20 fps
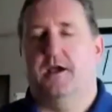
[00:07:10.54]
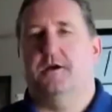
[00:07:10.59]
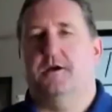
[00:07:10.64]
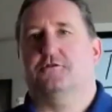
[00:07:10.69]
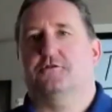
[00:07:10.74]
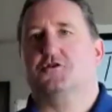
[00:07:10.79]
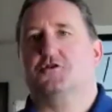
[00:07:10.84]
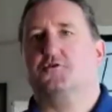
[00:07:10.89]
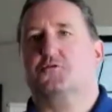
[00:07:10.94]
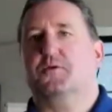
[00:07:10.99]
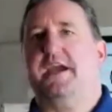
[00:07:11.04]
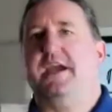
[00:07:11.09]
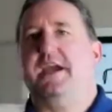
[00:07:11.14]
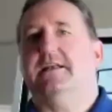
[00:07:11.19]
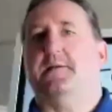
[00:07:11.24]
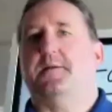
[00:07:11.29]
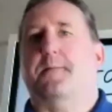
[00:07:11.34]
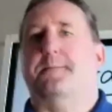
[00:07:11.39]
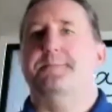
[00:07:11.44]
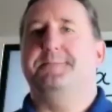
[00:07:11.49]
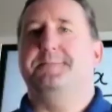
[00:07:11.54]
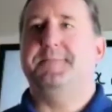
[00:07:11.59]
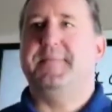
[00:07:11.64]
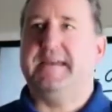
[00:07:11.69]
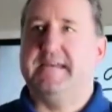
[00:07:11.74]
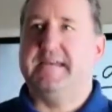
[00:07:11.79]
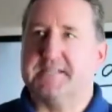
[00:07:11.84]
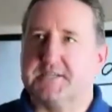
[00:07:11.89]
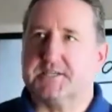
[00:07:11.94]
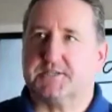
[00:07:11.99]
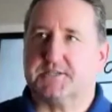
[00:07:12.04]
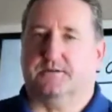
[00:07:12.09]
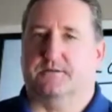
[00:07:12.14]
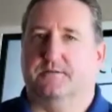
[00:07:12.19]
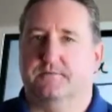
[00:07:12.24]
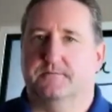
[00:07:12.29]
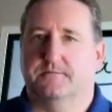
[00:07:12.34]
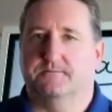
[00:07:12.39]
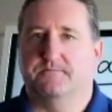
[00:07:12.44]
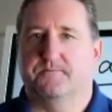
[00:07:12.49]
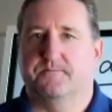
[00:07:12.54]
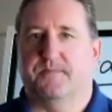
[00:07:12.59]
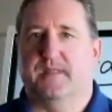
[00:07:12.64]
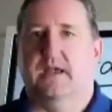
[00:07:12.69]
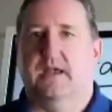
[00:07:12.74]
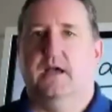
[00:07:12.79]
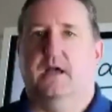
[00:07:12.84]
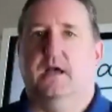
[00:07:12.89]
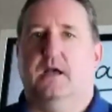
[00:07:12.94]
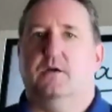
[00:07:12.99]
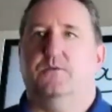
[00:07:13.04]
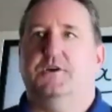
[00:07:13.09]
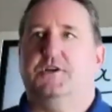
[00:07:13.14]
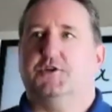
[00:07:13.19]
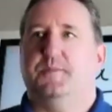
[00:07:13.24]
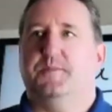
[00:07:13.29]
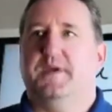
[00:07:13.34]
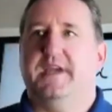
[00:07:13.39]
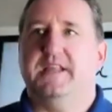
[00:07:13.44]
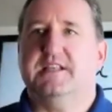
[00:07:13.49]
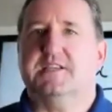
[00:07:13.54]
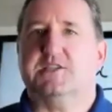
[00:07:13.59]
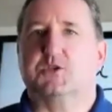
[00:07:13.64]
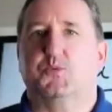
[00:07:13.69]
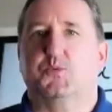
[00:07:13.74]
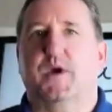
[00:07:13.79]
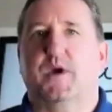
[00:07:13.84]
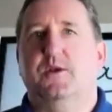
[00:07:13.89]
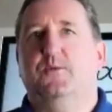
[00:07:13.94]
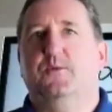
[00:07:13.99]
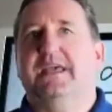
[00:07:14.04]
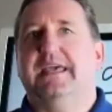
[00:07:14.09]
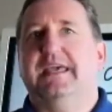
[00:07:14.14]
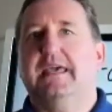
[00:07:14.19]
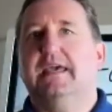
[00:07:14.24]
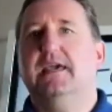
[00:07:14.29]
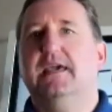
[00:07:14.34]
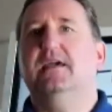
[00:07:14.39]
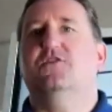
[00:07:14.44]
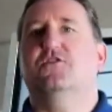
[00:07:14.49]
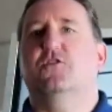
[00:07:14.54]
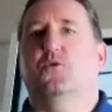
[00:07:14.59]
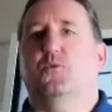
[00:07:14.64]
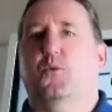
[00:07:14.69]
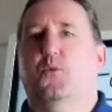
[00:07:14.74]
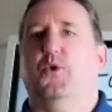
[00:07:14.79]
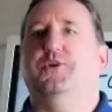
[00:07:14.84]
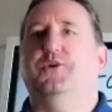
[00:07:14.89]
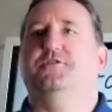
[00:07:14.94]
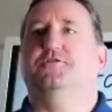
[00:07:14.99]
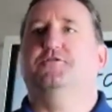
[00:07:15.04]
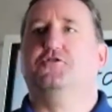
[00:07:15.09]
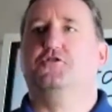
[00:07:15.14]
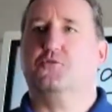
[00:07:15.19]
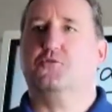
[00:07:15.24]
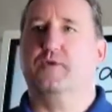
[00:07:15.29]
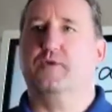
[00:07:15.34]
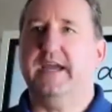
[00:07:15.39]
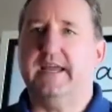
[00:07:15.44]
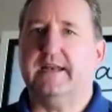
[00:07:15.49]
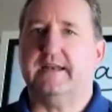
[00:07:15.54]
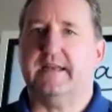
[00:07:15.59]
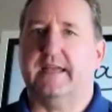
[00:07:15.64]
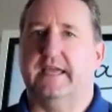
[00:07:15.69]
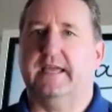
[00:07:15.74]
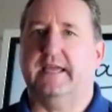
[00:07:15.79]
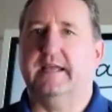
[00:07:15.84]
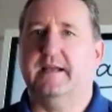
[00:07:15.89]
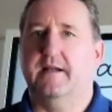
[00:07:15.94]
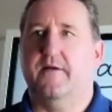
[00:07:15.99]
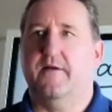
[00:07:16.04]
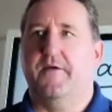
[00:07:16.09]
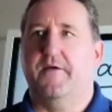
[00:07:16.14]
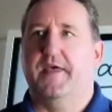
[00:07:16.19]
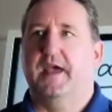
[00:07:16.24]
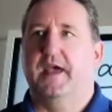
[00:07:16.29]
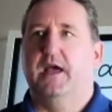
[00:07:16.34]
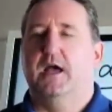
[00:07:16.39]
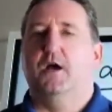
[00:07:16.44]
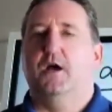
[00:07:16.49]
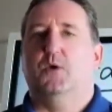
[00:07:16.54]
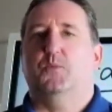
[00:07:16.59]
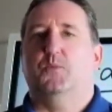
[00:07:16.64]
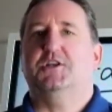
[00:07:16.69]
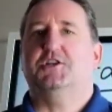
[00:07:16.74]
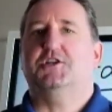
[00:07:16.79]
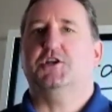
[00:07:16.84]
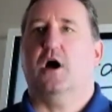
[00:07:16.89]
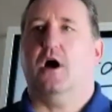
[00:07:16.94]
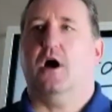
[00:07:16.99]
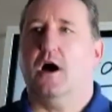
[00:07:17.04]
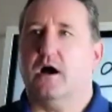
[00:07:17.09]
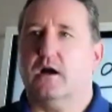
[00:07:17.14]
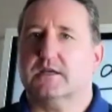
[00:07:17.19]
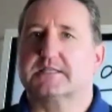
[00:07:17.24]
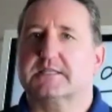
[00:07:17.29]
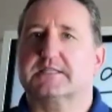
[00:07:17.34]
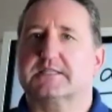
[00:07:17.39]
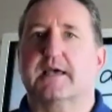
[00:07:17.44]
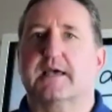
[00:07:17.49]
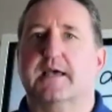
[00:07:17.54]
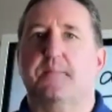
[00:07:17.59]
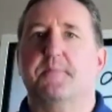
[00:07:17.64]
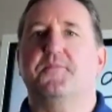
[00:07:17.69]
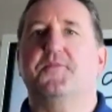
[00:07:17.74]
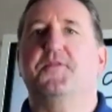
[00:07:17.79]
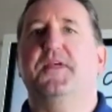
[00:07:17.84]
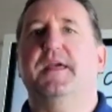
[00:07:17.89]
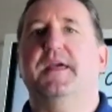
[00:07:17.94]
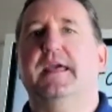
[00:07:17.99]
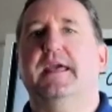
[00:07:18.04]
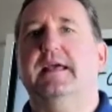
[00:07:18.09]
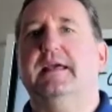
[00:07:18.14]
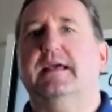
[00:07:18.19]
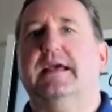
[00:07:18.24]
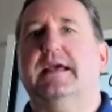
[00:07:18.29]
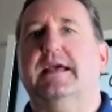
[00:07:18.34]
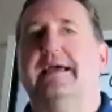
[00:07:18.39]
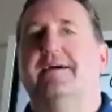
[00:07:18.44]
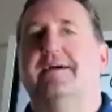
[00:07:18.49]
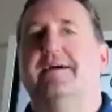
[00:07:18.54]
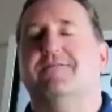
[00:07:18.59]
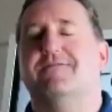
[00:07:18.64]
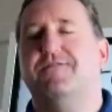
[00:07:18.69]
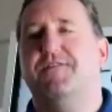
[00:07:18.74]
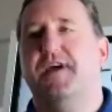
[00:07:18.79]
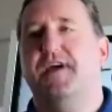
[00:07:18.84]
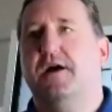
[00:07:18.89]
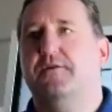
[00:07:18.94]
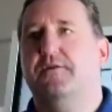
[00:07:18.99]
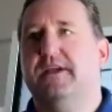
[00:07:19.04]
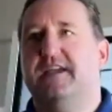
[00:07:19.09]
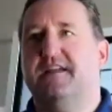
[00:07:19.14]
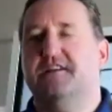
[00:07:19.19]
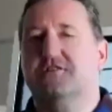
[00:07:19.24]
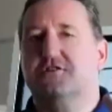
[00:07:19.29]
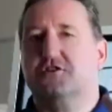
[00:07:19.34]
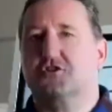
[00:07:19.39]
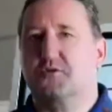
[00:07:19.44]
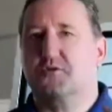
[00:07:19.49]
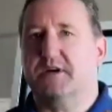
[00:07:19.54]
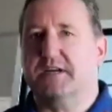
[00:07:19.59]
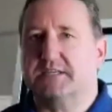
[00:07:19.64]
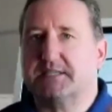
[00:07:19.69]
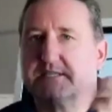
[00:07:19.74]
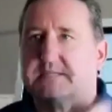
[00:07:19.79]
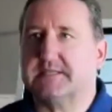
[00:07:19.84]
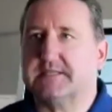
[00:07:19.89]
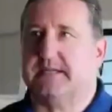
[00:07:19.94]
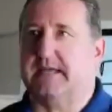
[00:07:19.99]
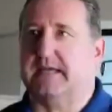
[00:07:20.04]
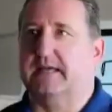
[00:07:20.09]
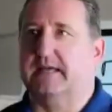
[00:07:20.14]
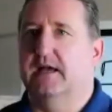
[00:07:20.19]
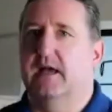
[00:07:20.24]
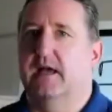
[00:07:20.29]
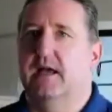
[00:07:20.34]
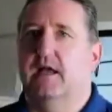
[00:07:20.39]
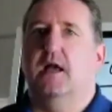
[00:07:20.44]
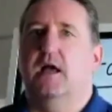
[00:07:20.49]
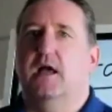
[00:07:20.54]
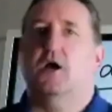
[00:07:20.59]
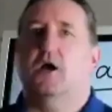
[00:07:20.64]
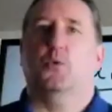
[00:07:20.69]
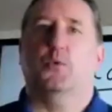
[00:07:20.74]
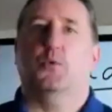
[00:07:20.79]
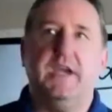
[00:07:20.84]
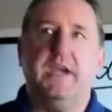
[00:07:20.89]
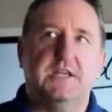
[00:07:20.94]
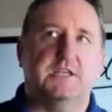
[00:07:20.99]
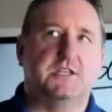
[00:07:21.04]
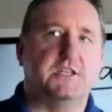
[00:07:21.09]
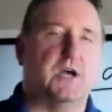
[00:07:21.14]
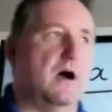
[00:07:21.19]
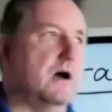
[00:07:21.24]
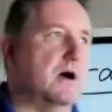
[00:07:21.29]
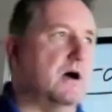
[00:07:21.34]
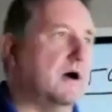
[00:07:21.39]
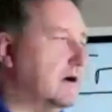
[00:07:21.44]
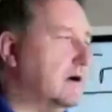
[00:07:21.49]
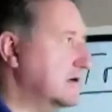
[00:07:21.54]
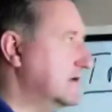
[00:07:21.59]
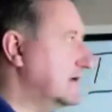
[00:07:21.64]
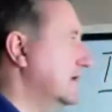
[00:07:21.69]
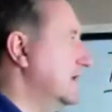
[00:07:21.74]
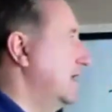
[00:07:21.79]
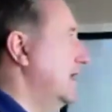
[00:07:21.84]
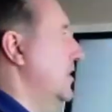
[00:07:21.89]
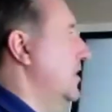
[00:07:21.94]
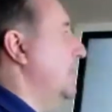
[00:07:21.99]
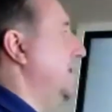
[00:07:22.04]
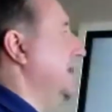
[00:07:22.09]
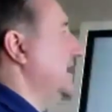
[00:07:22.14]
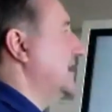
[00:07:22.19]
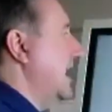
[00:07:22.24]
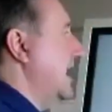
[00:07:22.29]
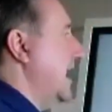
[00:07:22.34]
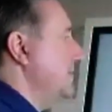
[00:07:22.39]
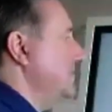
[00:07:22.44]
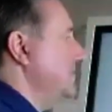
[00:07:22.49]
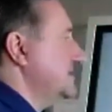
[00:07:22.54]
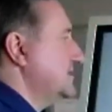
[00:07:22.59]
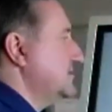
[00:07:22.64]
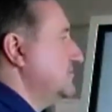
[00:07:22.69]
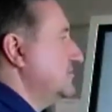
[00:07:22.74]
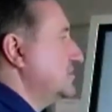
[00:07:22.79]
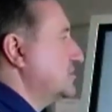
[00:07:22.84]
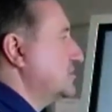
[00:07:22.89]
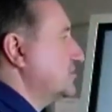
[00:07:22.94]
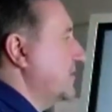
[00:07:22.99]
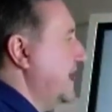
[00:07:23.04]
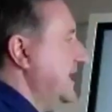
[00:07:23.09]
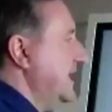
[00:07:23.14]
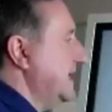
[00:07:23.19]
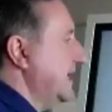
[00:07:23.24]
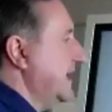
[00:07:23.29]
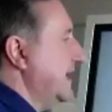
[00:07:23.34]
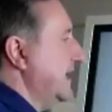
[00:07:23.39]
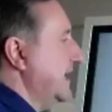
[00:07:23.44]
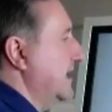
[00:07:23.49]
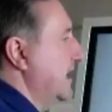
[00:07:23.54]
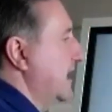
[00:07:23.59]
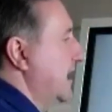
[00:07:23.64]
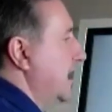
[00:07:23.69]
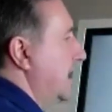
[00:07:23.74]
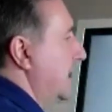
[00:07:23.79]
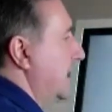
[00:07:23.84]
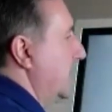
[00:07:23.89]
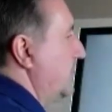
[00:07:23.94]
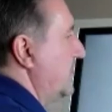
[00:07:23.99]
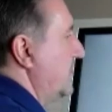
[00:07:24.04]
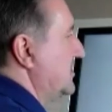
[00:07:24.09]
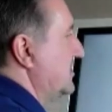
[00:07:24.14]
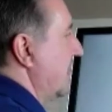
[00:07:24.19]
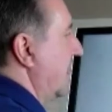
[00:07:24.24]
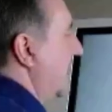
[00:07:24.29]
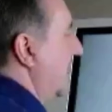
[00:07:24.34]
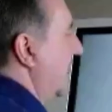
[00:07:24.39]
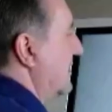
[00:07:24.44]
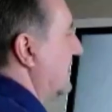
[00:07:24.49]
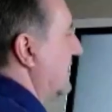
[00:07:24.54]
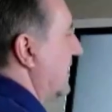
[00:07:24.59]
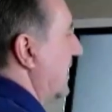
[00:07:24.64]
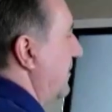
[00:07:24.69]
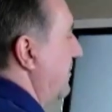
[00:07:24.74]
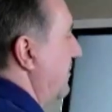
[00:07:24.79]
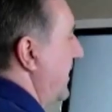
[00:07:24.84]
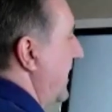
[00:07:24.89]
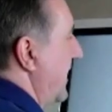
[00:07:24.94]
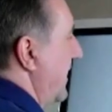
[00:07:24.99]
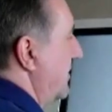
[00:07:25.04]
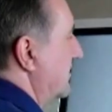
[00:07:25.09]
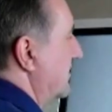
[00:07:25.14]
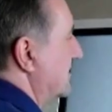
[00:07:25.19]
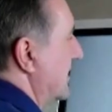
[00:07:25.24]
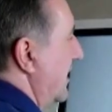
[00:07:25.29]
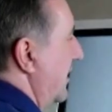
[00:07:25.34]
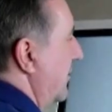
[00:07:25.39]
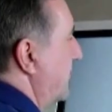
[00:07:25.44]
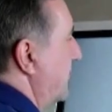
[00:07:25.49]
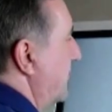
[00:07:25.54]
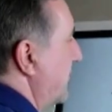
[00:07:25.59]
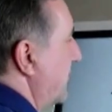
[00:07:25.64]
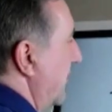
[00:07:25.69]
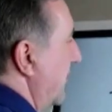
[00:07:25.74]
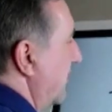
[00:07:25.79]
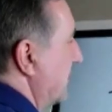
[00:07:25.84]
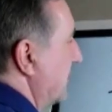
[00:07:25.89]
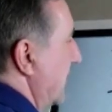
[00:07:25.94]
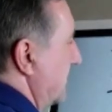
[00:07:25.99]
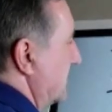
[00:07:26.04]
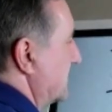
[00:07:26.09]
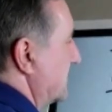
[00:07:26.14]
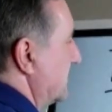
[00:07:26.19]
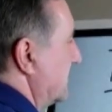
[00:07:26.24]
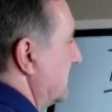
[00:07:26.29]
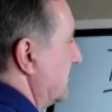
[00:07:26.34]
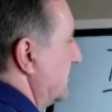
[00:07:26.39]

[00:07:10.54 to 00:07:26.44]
trade minister, which means when we hear the word trading, we talk something very interesting. We talk, when it comes to trading, we talk about a product.